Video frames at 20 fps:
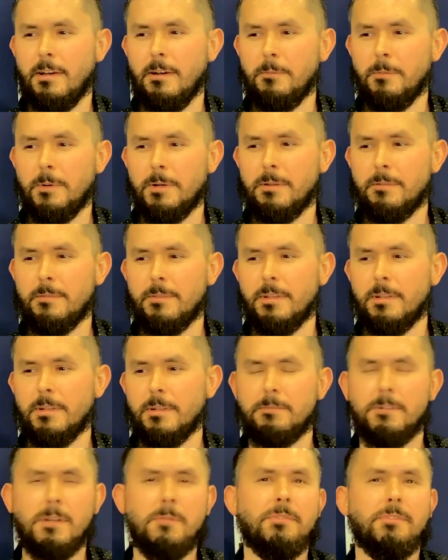uh one of
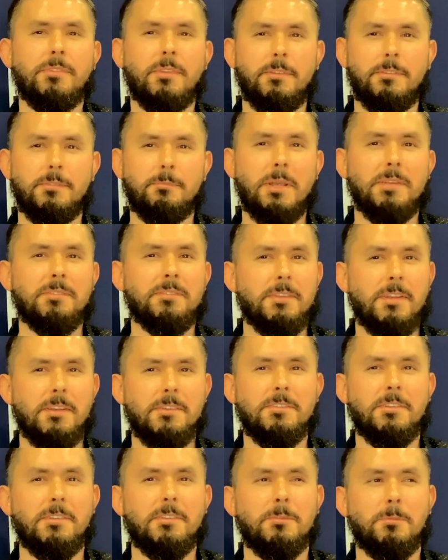the RIMSIS
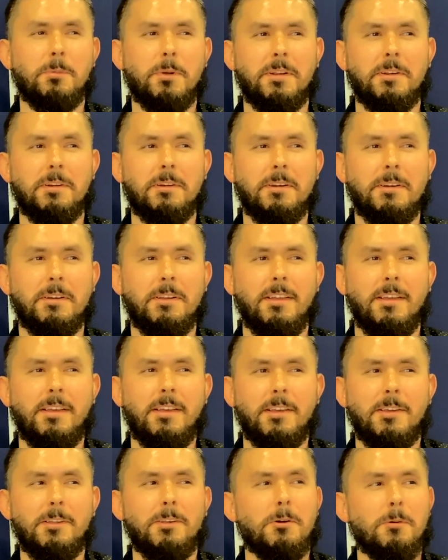presentations where
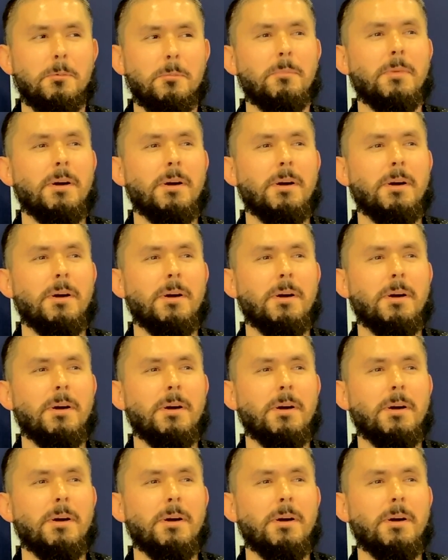you know.